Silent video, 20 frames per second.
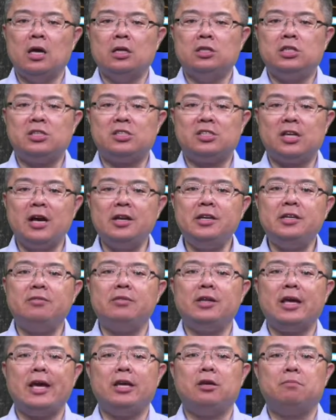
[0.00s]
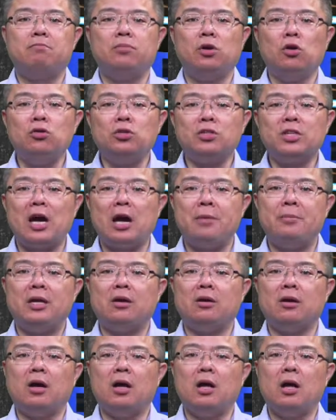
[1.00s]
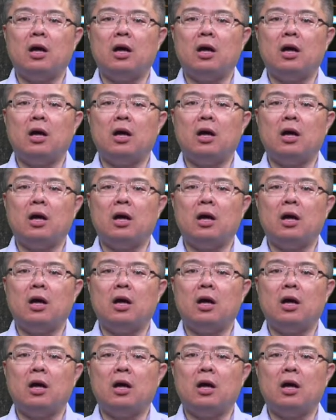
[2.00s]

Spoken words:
Designing and prototyping